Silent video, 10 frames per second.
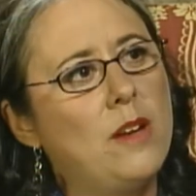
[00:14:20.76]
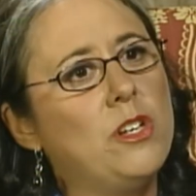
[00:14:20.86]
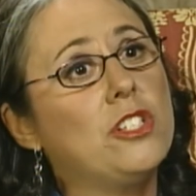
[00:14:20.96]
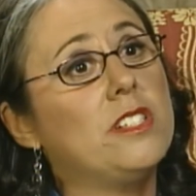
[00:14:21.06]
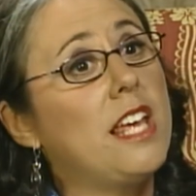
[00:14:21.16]
And
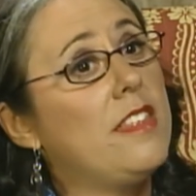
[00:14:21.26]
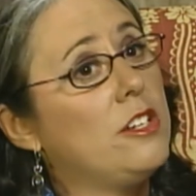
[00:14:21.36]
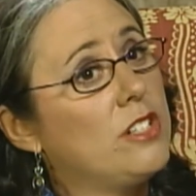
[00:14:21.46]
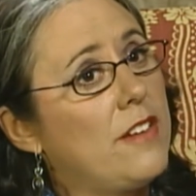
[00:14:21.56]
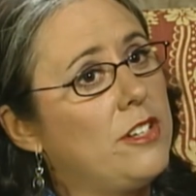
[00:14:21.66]
we should say that
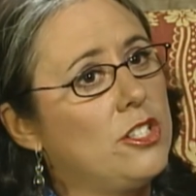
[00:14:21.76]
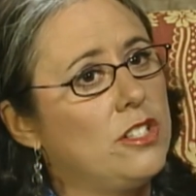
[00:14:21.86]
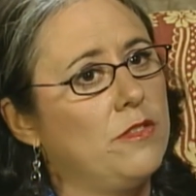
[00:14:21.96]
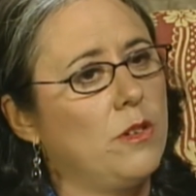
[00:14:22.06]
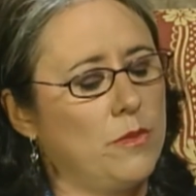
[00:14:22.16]
your
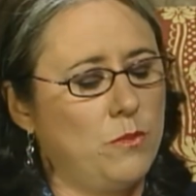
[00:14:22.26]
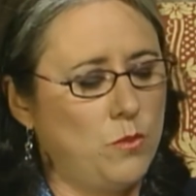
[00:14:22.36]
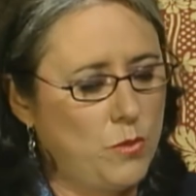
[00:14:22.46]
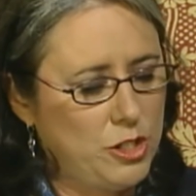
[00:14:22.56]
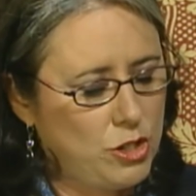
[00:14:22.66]
definition of, or
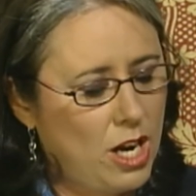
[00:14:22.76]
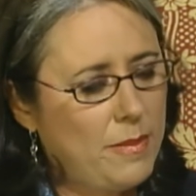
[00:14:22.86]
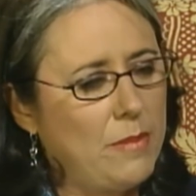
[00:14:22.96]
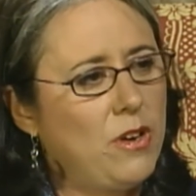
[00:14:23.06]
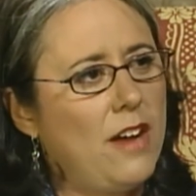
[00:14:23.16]
when you talk
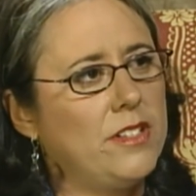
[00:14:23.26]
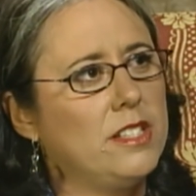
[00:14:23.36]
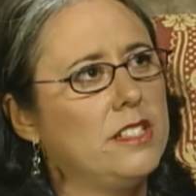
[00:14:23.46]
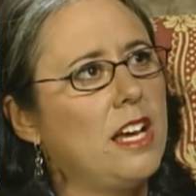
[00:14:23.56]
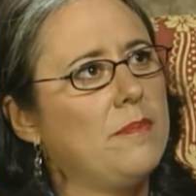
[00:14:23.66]
about prophets,
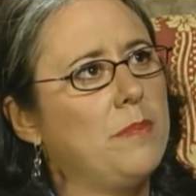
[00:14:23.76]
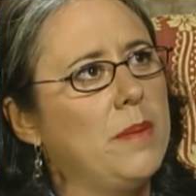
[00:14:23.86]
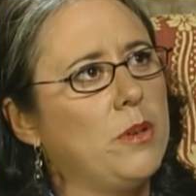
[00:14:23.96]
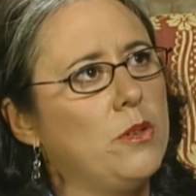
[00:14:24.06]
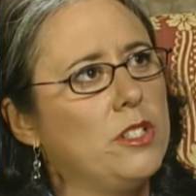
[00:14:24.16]
it's not
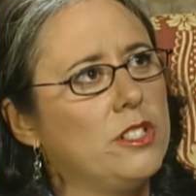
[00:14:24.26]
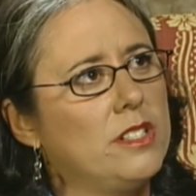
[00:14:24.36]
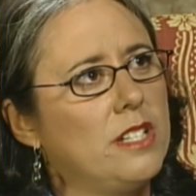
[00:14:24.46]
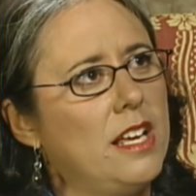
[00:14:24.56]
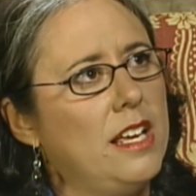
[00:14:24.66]
people who can
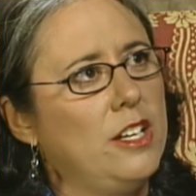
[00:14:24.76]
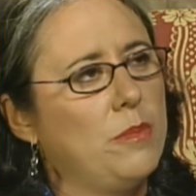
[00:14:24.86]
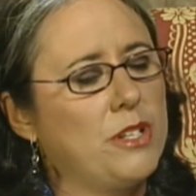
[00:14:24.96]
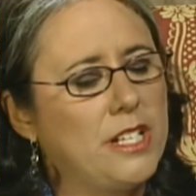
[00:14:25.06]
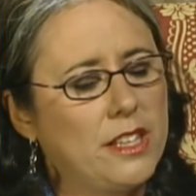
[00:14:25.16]
just, you know,
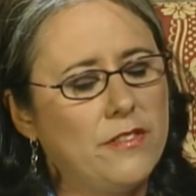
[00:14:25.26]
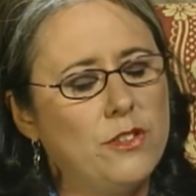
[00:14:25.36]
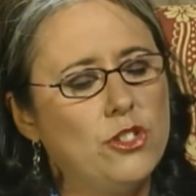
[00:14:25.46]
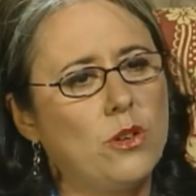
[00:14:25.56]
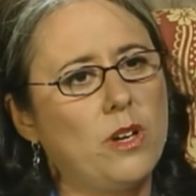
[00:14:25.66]
predict the
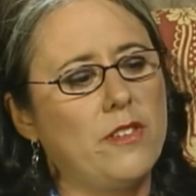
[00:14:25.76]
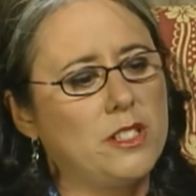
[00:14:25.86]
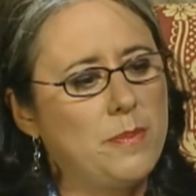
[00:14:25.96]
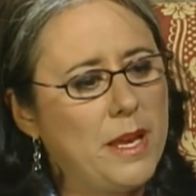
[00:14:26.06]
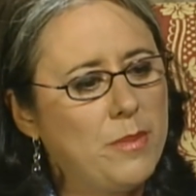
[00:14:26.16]
future or whatever. No.
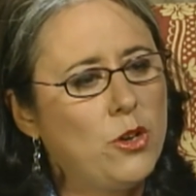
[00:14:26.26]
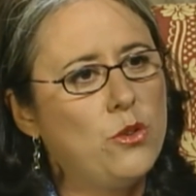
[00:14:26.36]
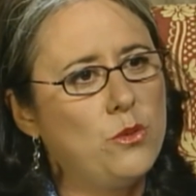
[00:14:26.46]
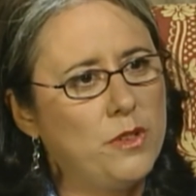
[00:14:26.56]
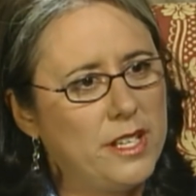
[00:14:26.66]
It's people
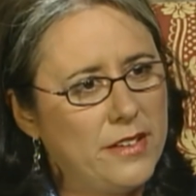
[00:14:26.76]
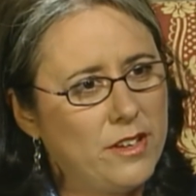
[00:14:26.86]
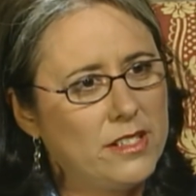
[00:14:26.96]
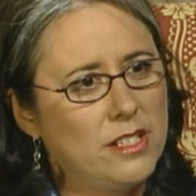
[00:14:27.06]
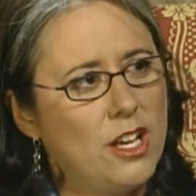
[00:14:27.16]
who give
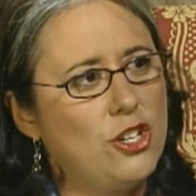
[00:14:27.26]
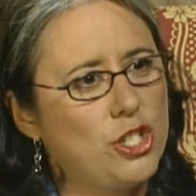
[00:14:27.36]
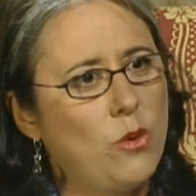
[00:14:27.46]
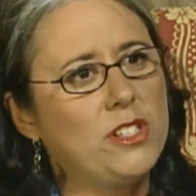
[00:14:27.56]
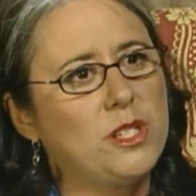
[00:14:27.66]
us,
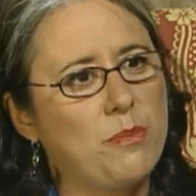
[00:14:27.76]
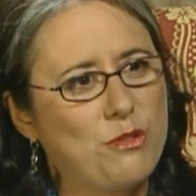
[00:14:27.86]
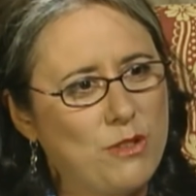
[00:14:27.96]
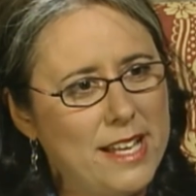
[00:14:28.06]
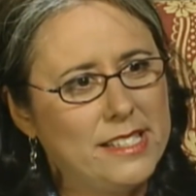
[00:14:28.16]
show us the
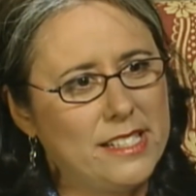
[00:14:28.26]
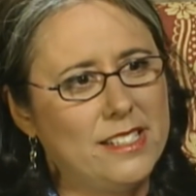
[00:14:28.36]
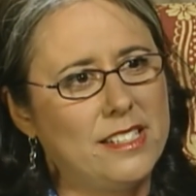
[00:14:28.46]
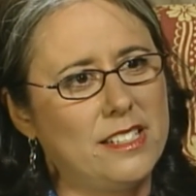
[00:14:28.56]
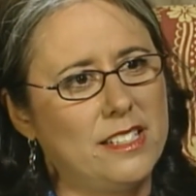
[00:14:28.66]
present.